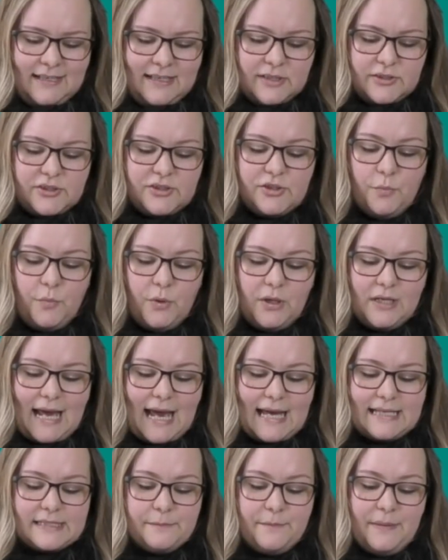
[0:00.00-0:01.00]
Someone
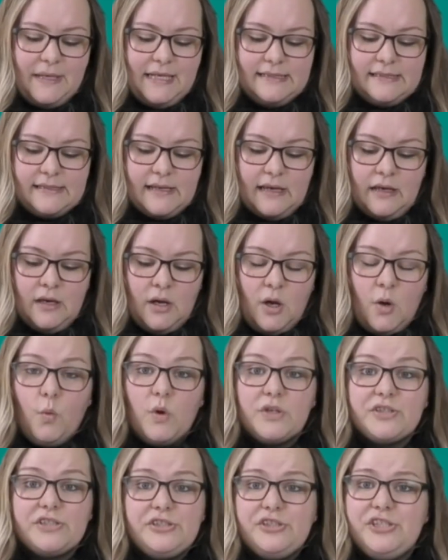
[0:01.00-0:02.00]
asked Peter,
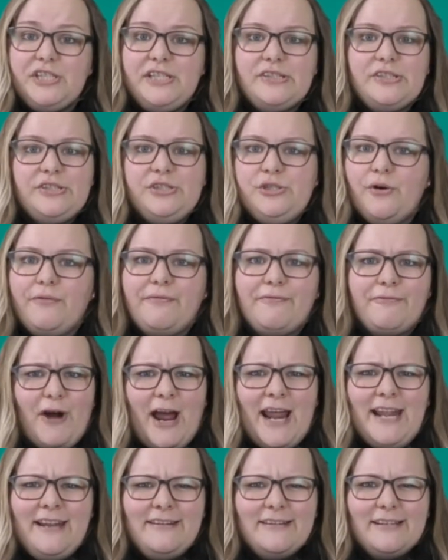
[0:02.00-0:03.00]
Wasn't Jesus your
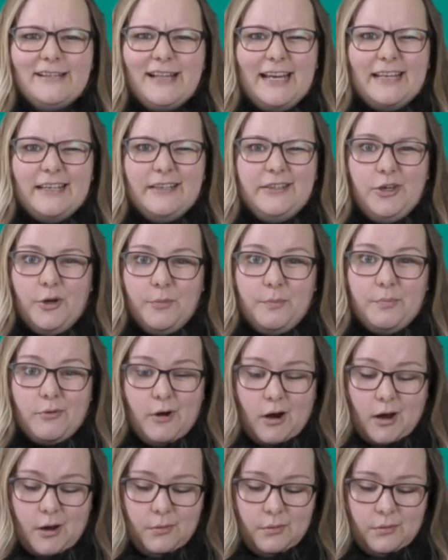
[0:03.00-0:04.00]
friend, like your
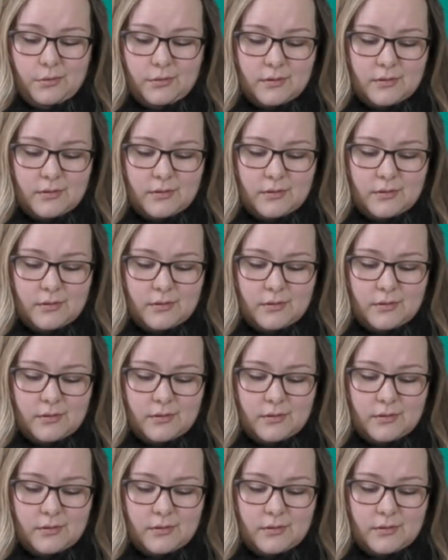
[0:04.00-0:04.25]
bro?